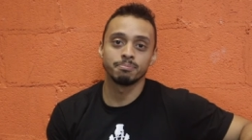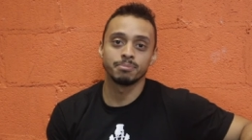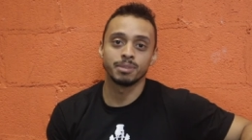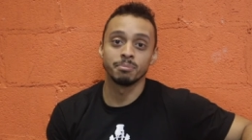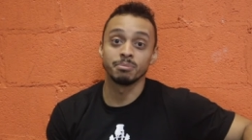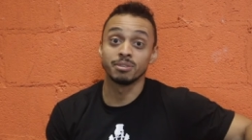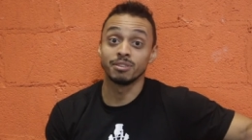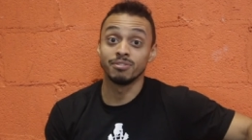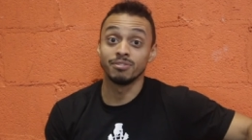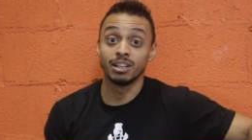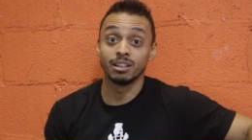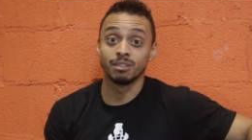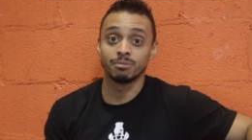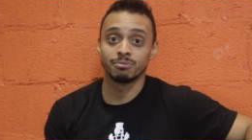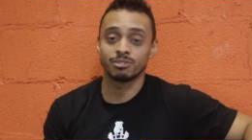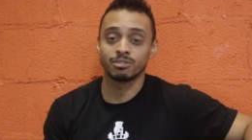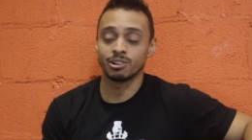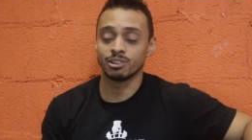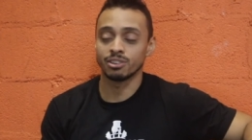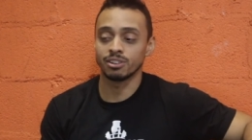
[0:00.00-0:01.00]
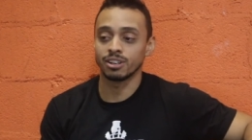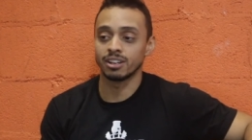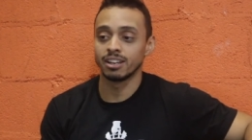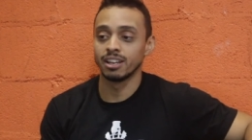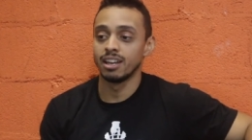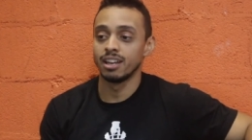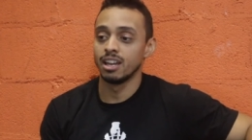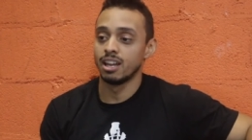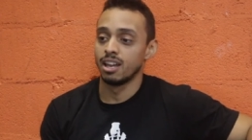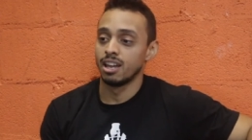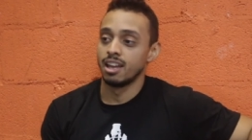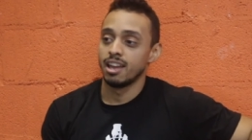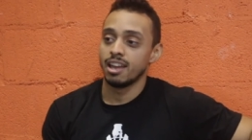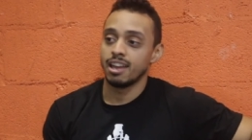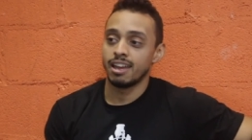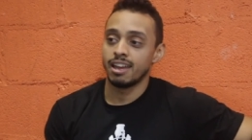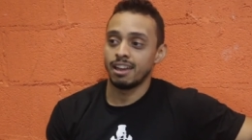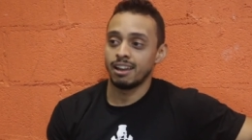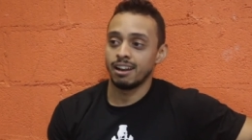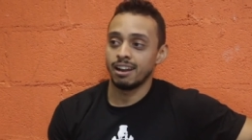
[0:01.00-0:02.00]
them develop further.
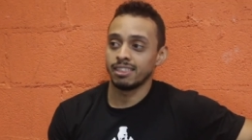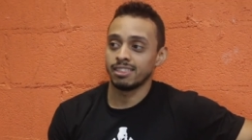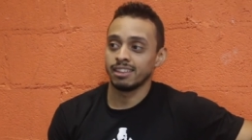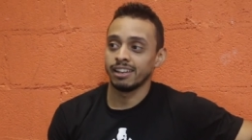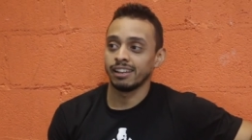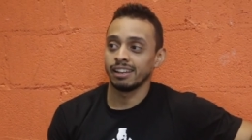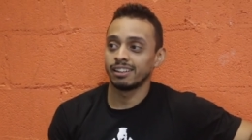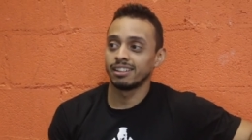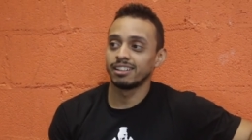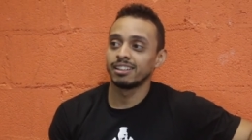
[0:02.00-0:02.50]
And I think